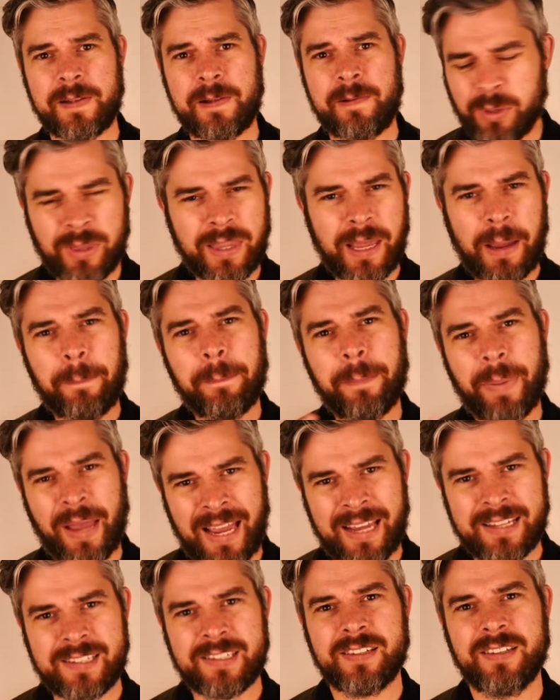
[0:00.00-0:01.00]
But that
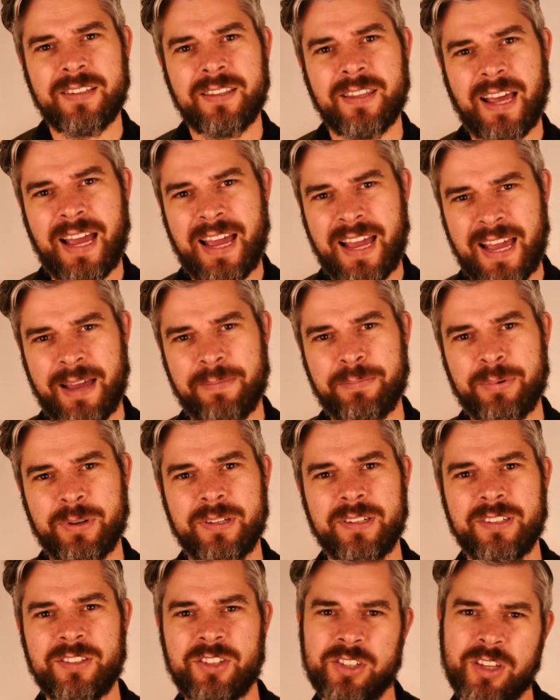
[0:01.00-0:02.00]
pattern that
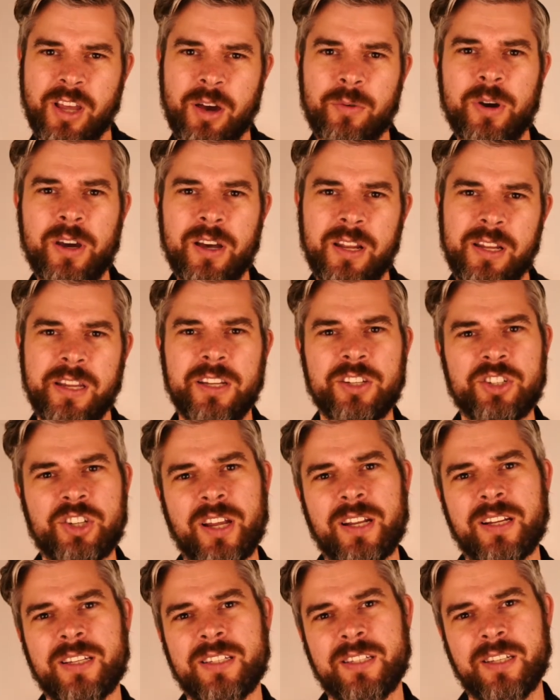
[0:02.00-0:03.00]
happened so early in
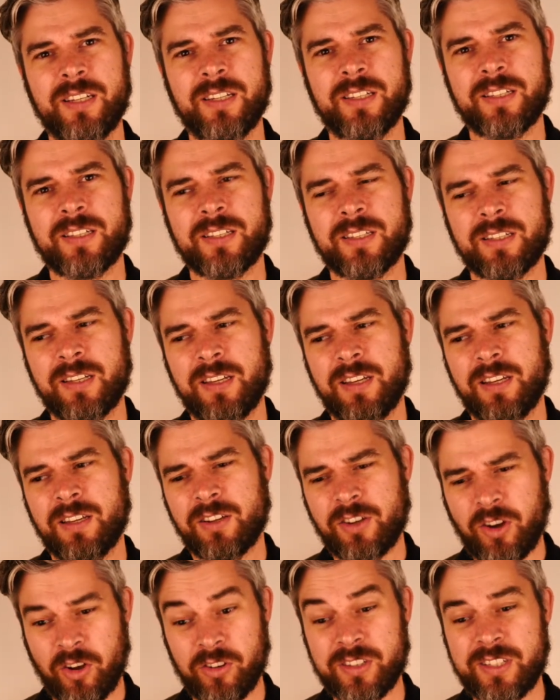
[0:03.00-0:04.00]
Genesis
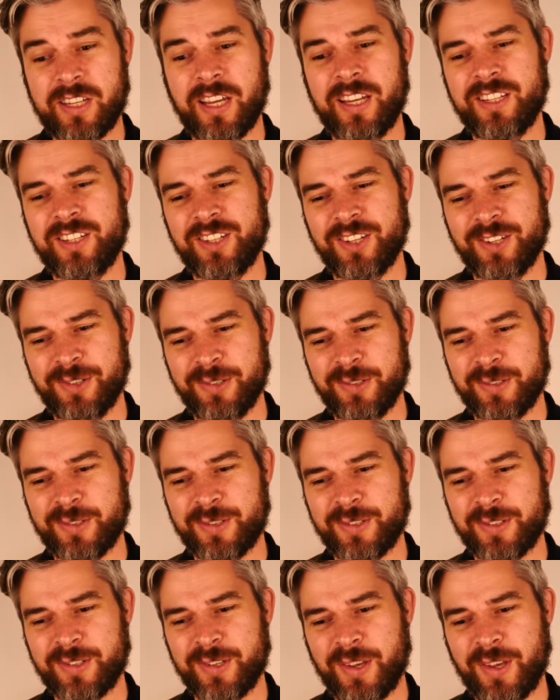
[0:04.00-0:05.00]

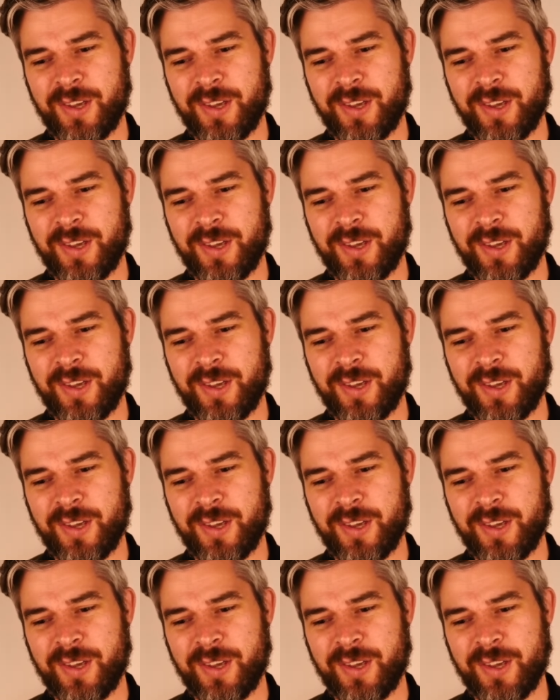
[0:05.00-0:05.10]
continues.